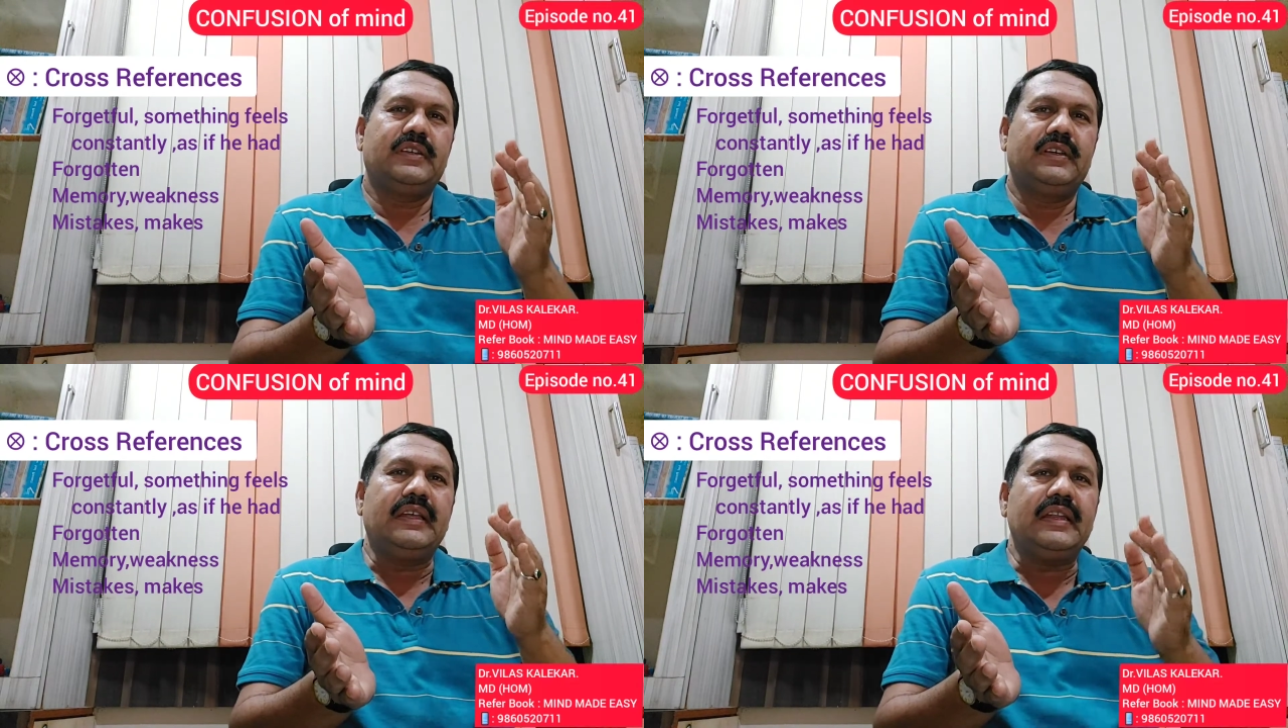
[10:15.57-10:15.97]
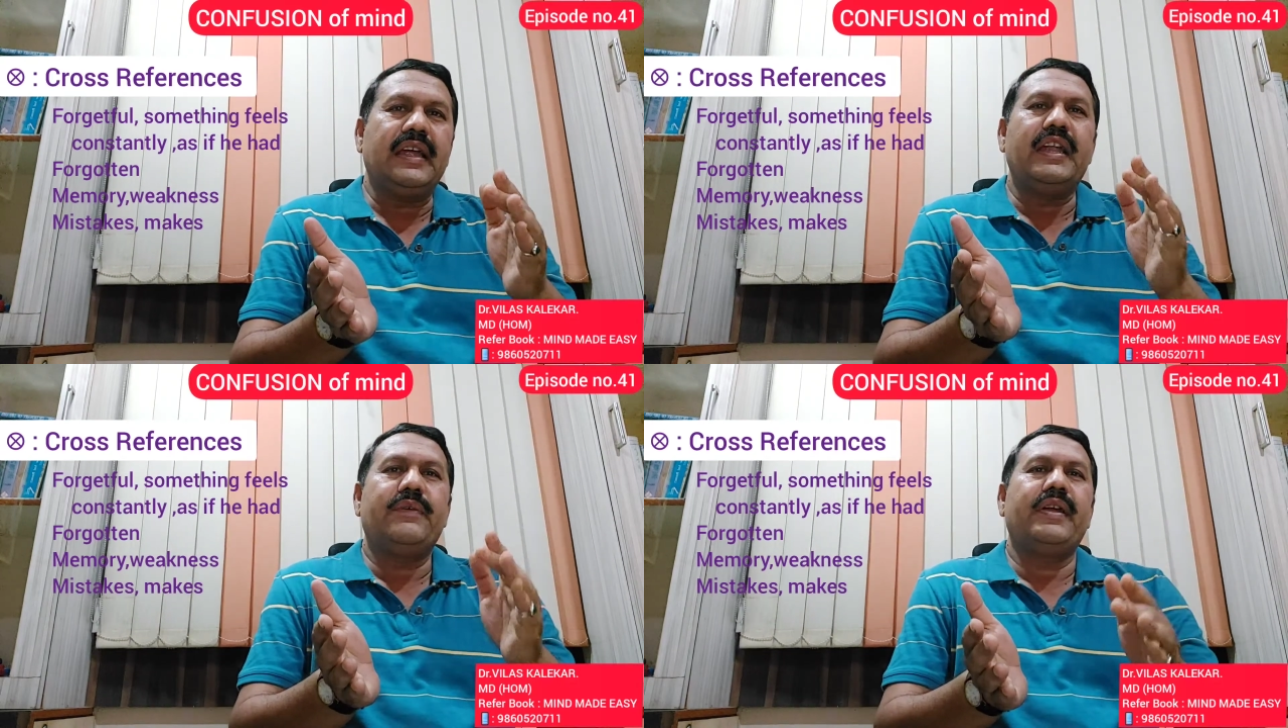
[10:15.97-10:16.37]

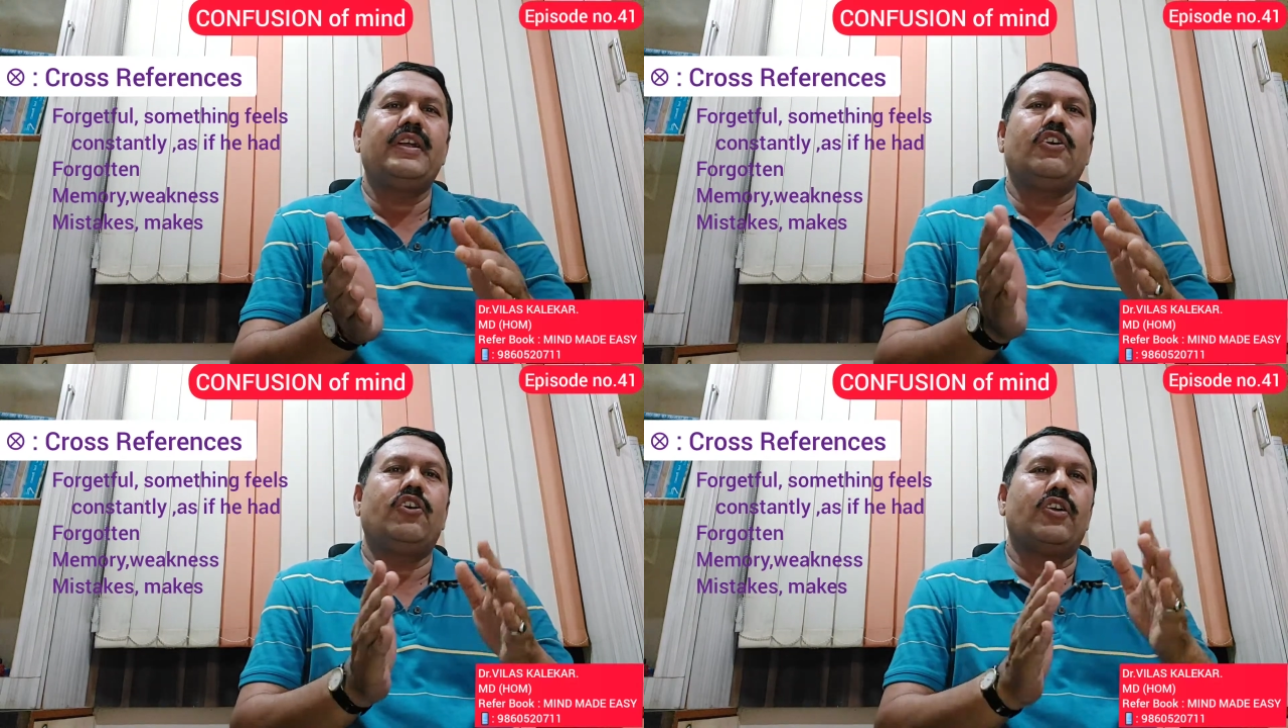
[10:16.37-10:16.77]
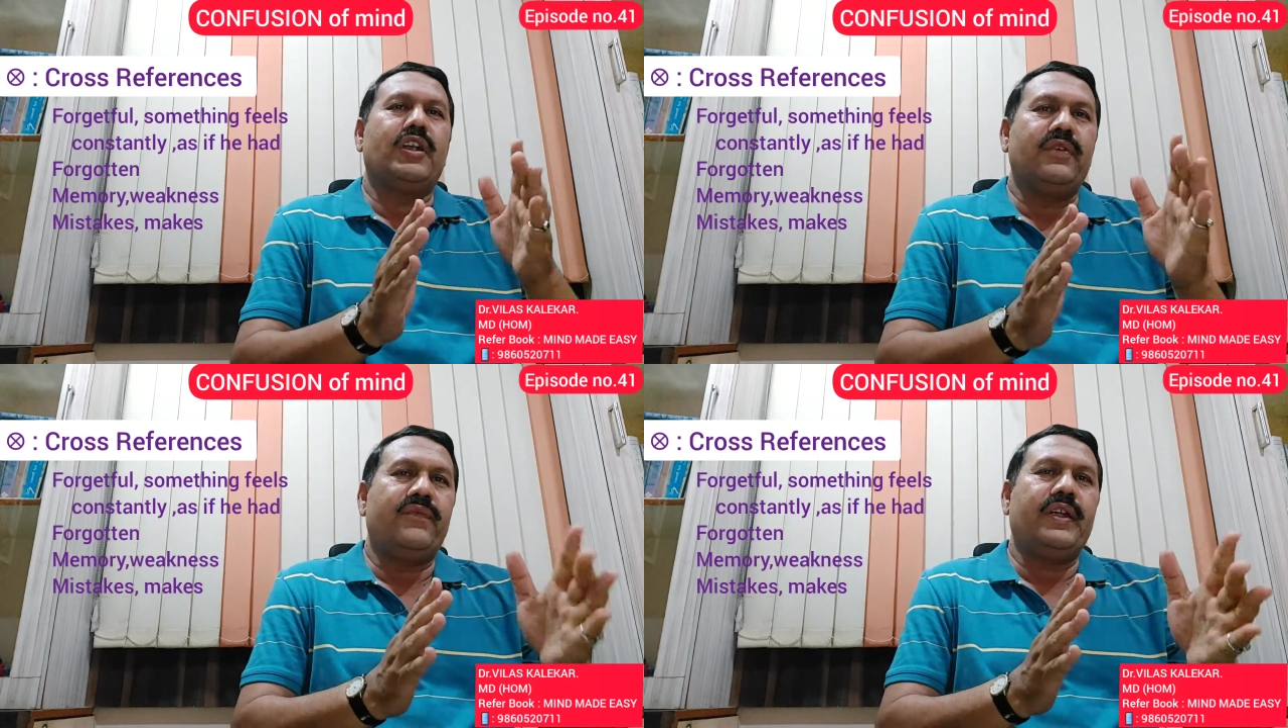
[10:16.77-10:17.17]
inadequate or
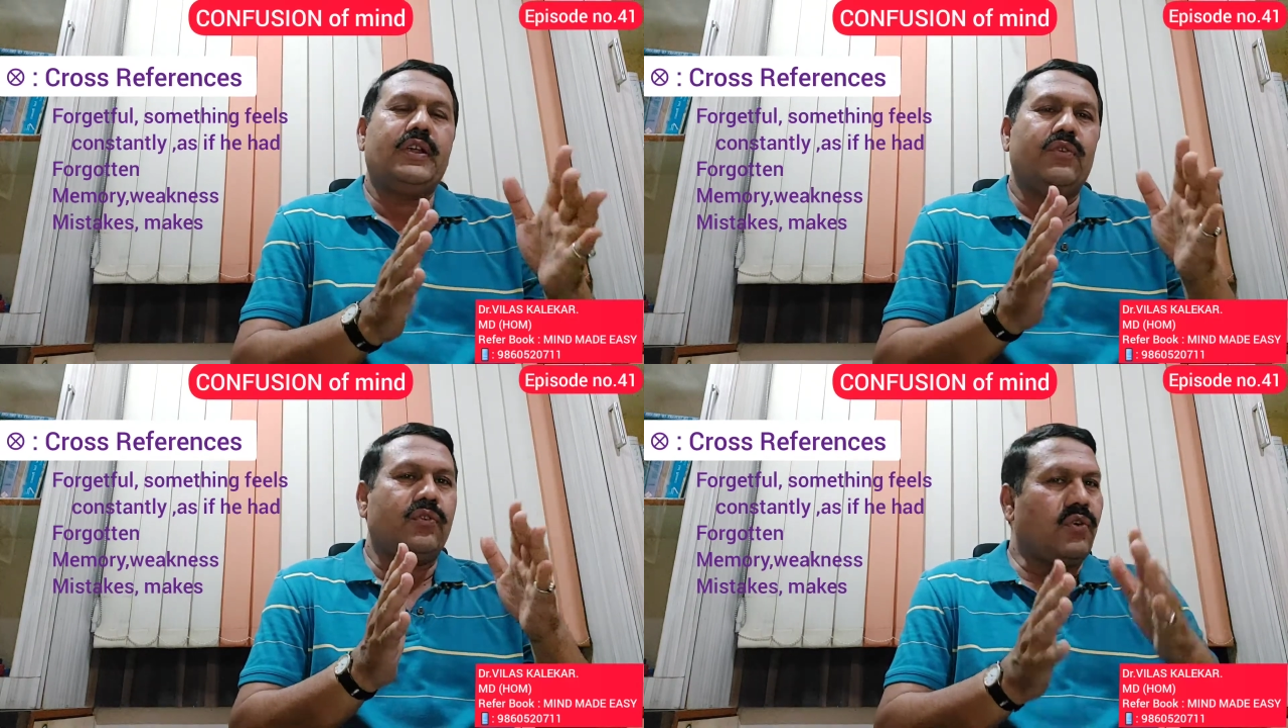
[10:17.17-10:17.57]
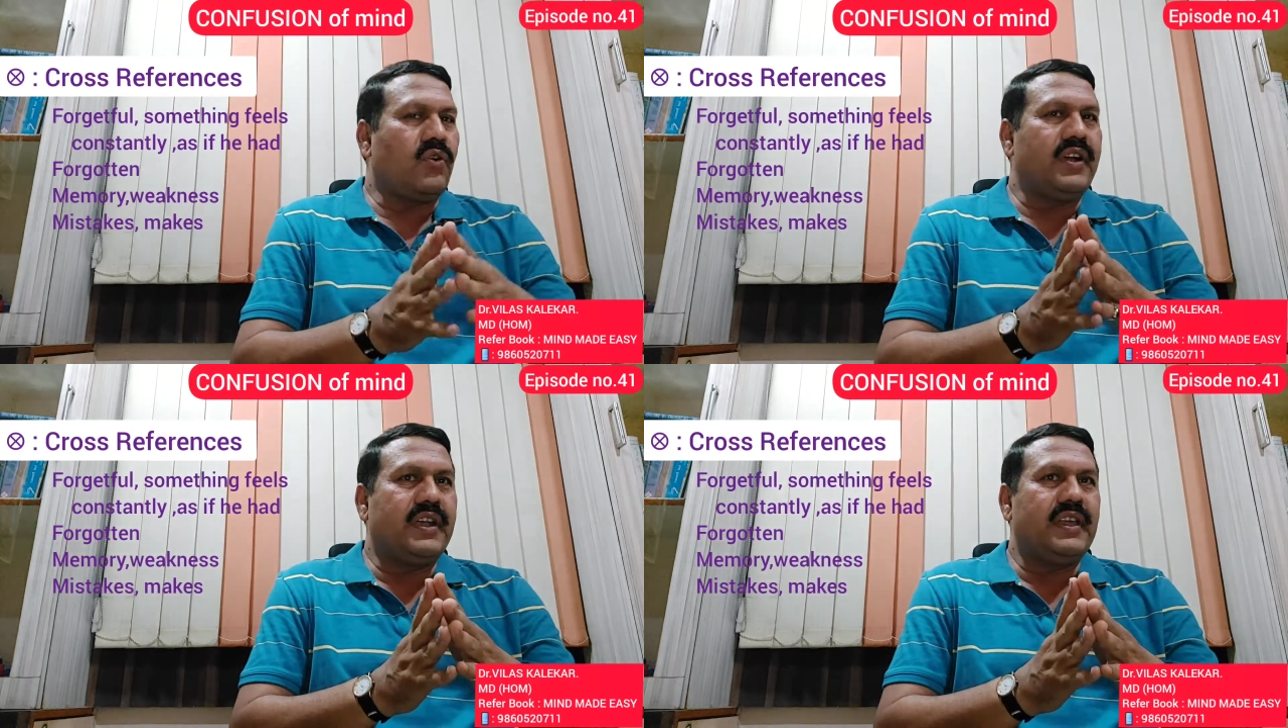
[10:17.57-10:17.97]
defective
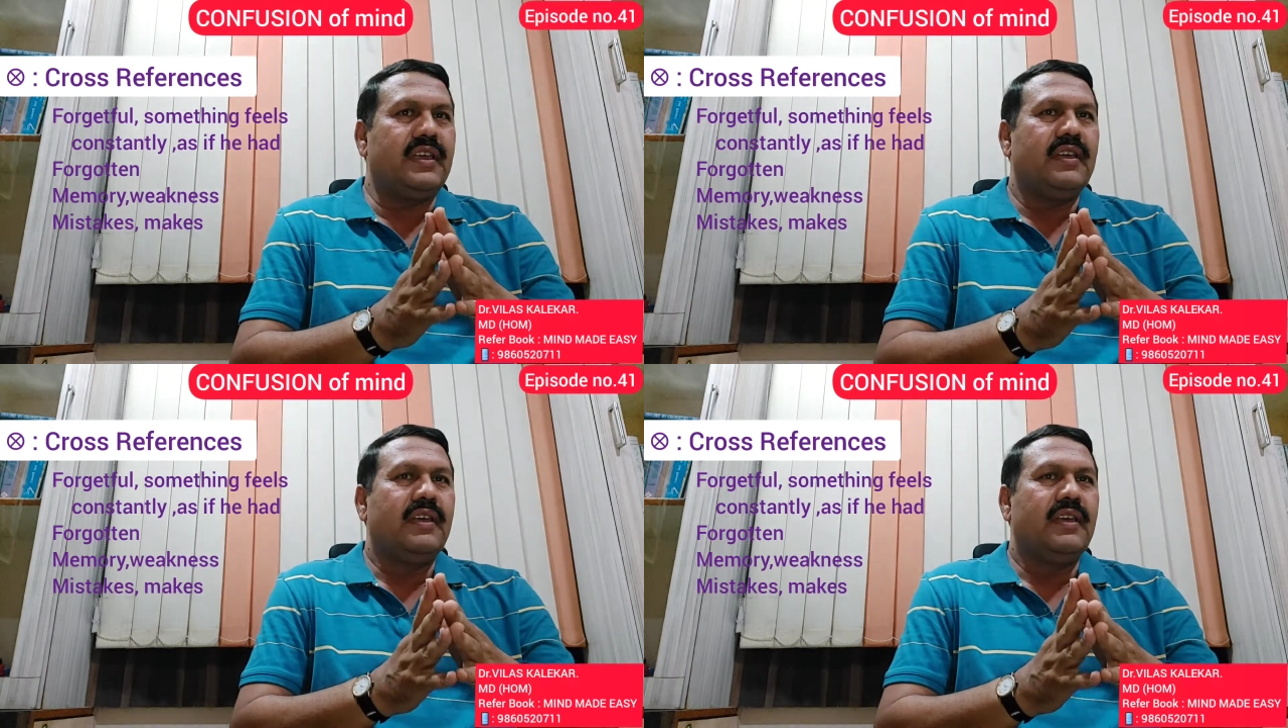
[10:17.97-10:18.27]
quality,